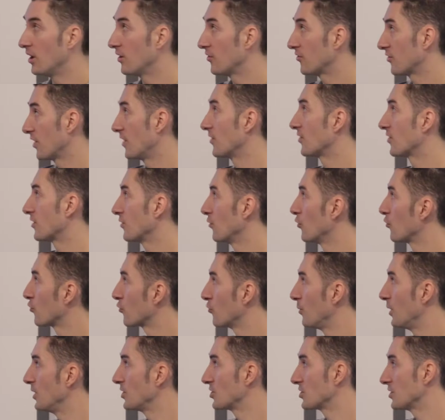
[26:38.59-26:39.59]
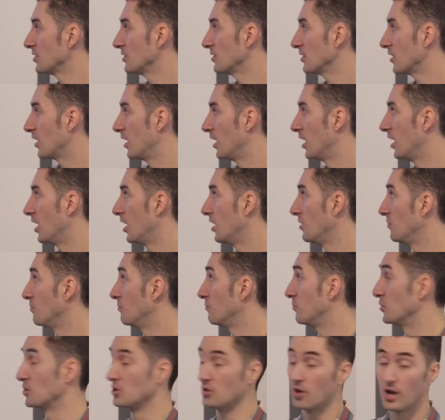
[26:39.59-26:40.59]
sensitive information,
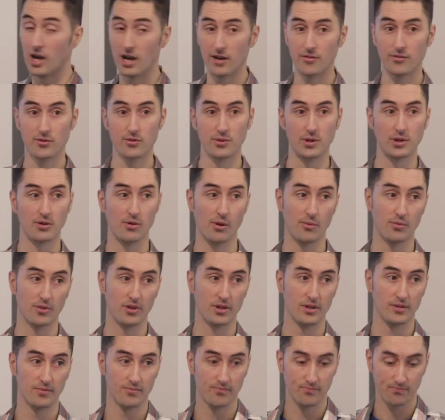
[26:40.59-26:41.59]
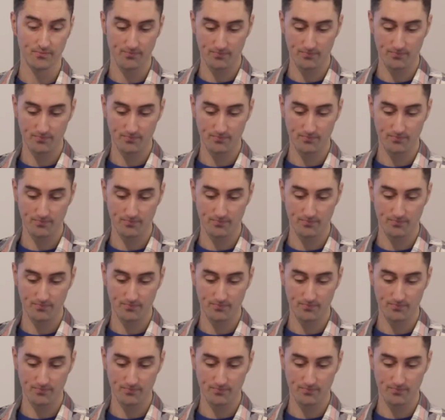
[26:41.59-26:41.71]
but you have to encrypt it.